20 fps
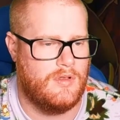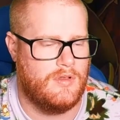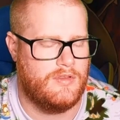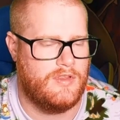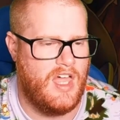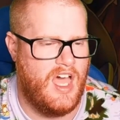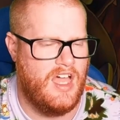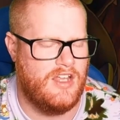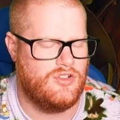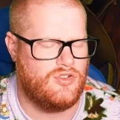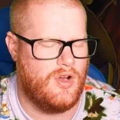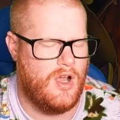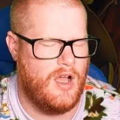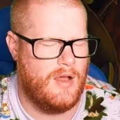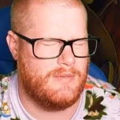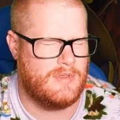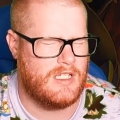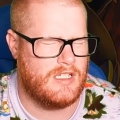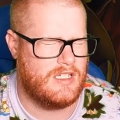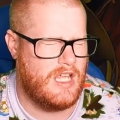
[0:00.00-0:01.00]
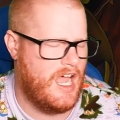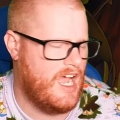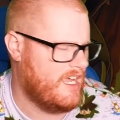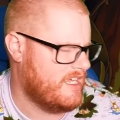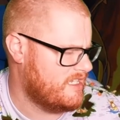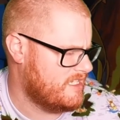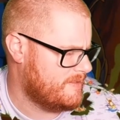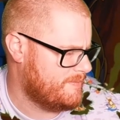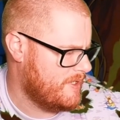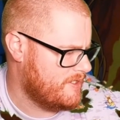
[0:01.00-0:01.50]
That drops attack
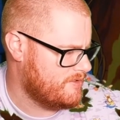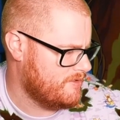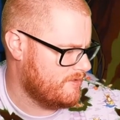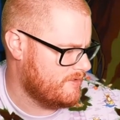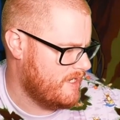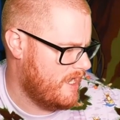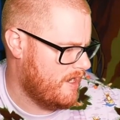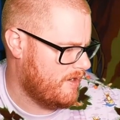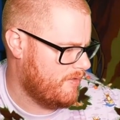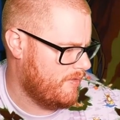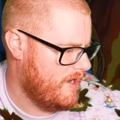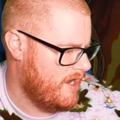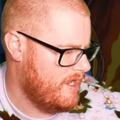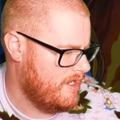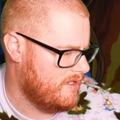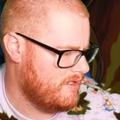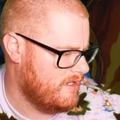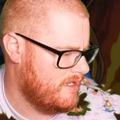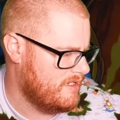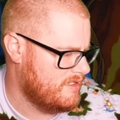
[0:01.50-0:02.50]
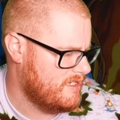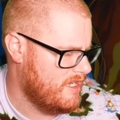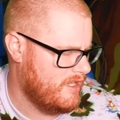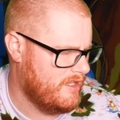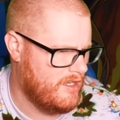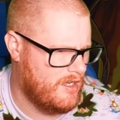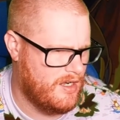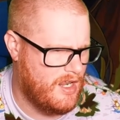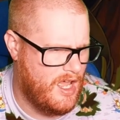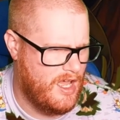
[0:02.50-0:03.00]
and special attack, right?
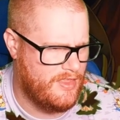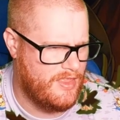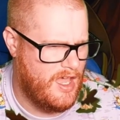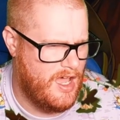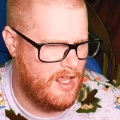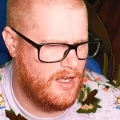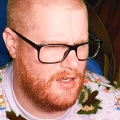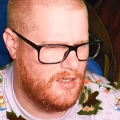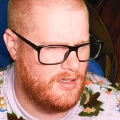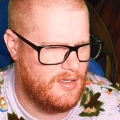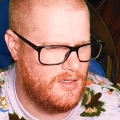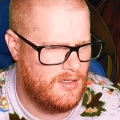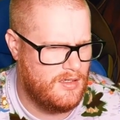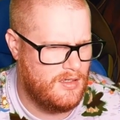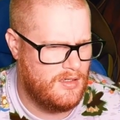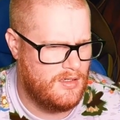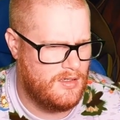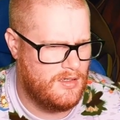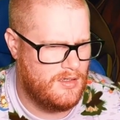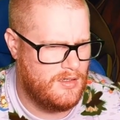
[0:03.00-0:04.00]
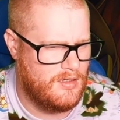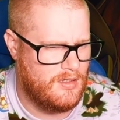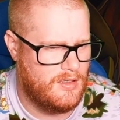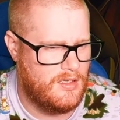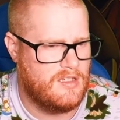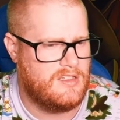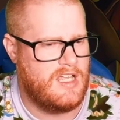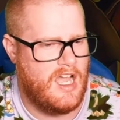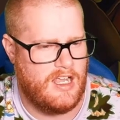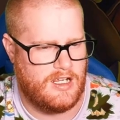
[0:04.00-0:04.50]
Inteleon had that.
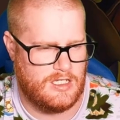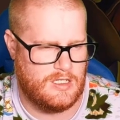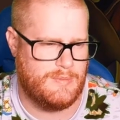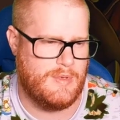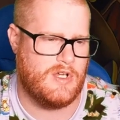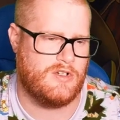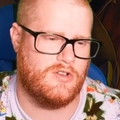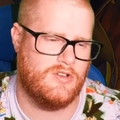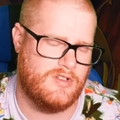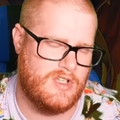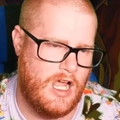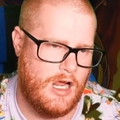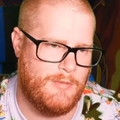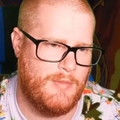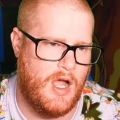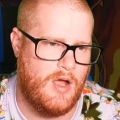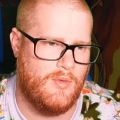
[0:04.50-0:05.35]
Attack and special attack by